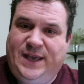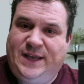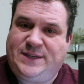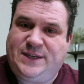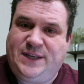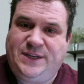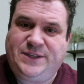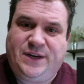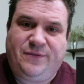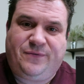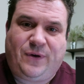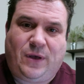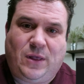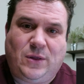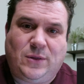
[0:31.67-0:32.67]
it's easy to
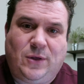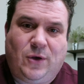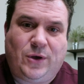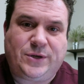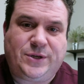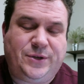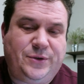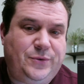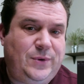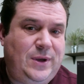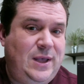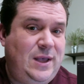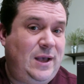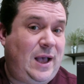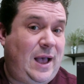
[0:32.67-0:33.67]
follow along to.
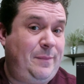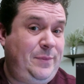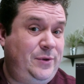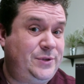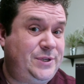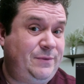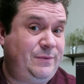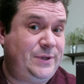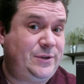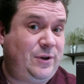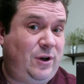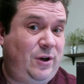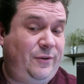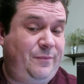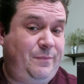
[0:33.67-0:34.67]
I'm using
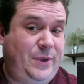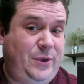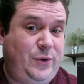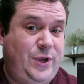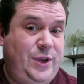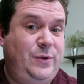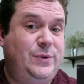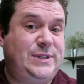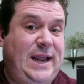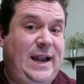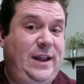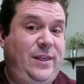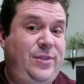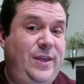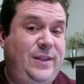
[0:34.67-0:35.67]
Resolve, but you can use
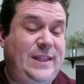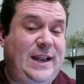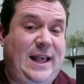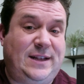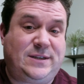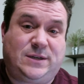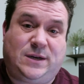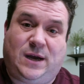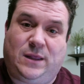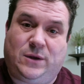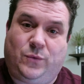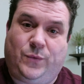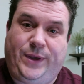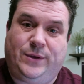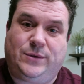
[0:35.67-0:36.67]
anything that has
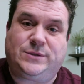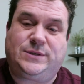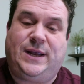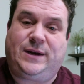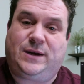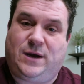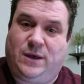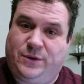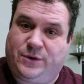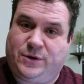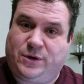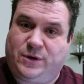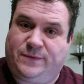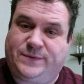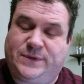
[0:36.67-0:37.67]
color wheels and color
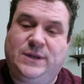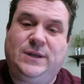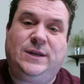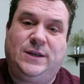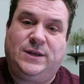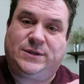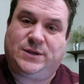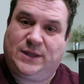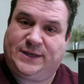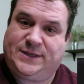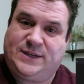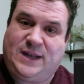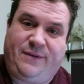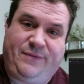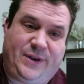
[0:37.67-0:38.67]
curves. So
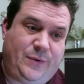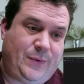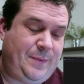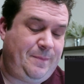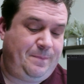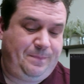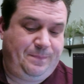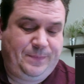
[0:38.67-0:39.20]
let's dive into it.